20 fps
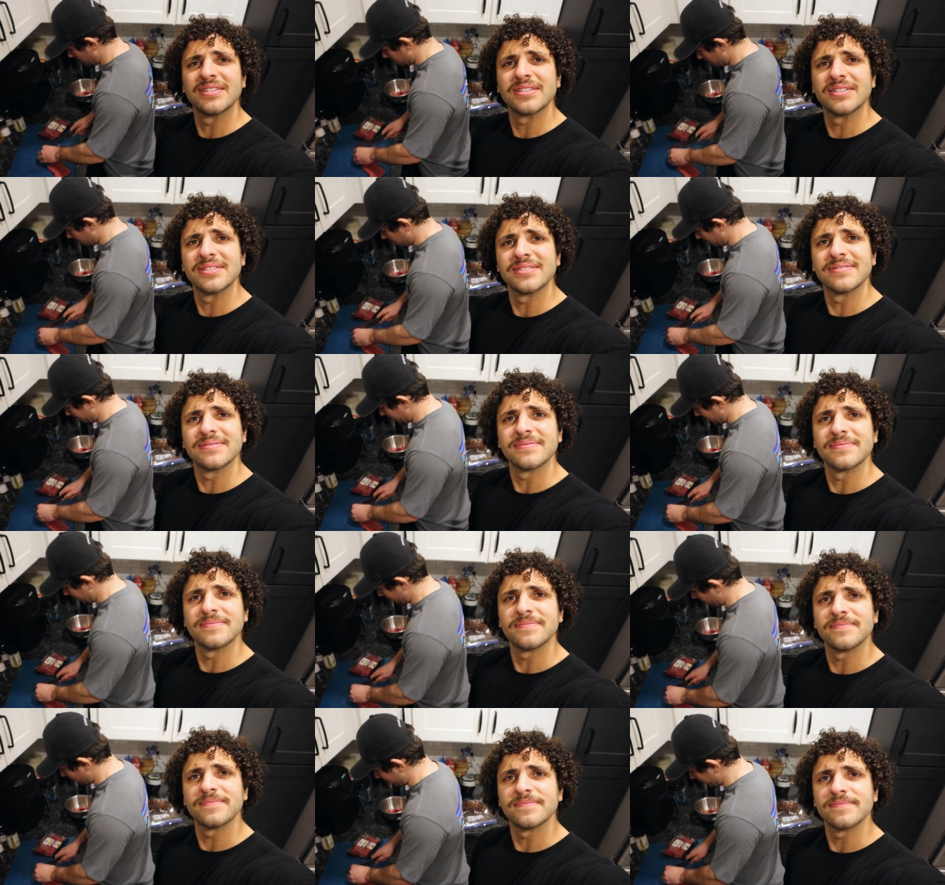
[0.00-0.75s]
but I mean,
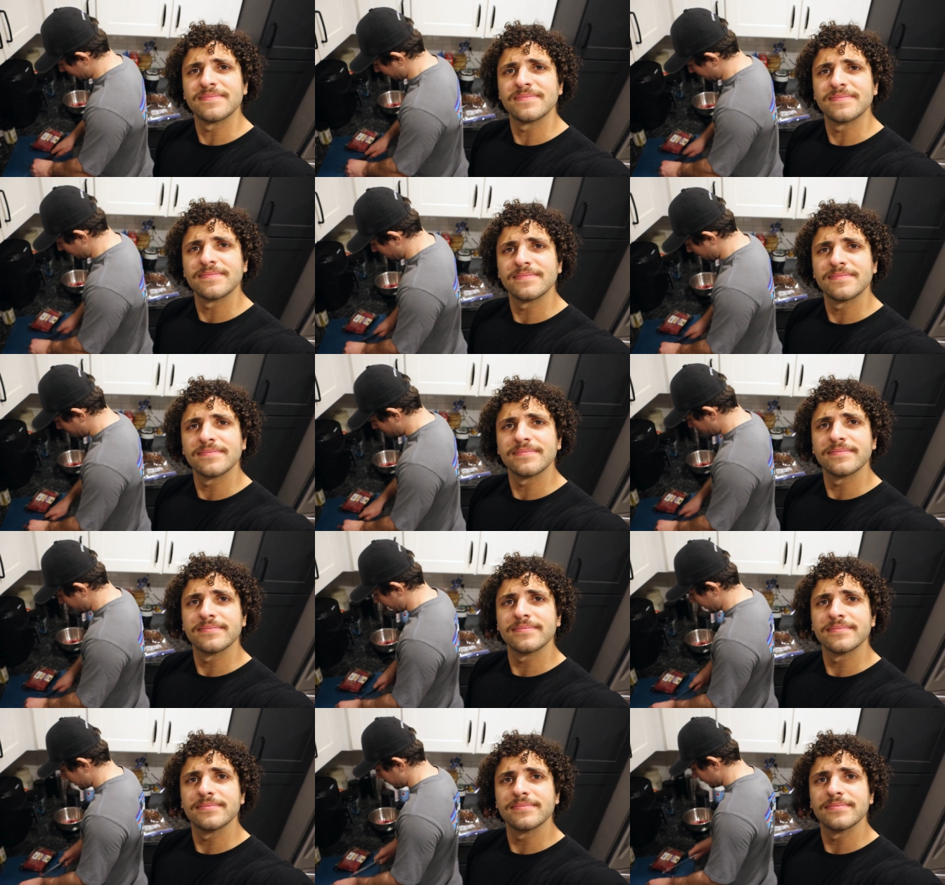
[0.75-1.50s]
everybody and their mother would
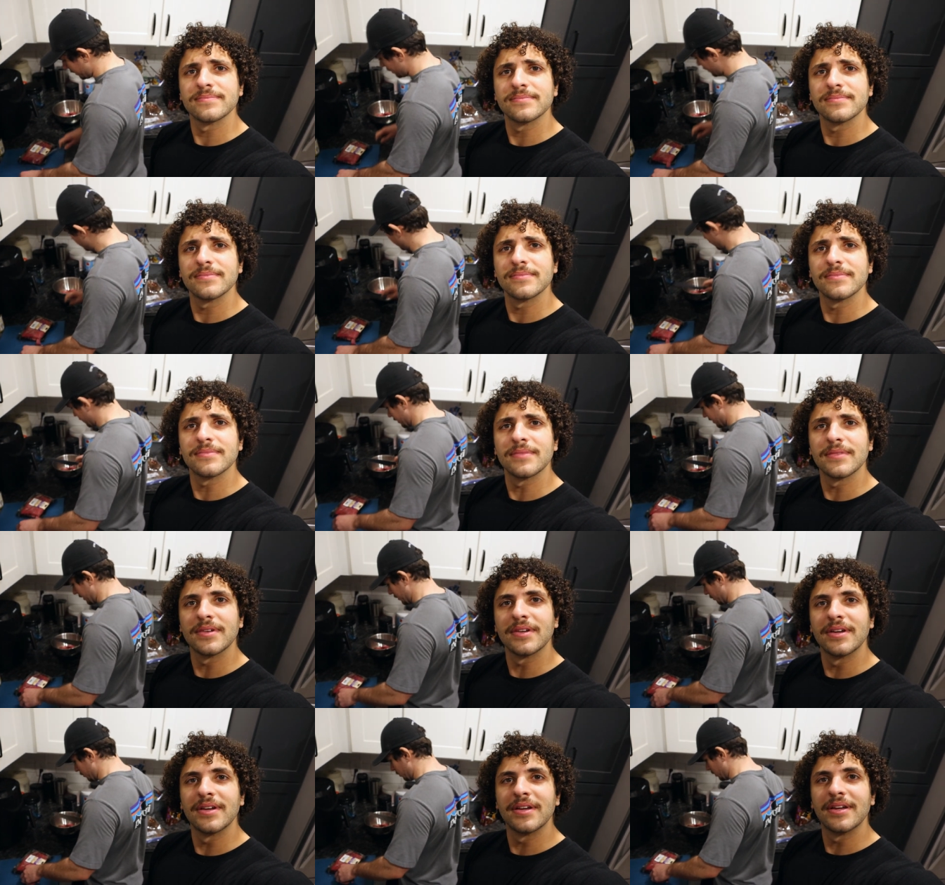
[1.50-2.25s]
ask me because I
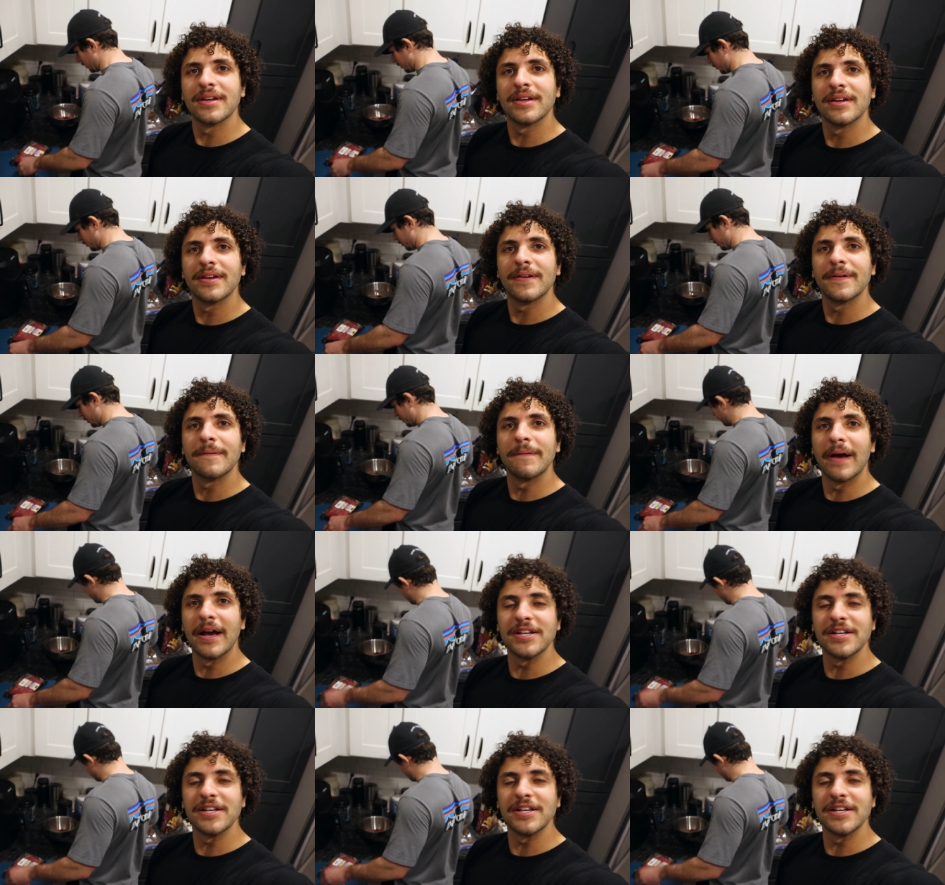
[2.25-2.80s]
do look Jewish.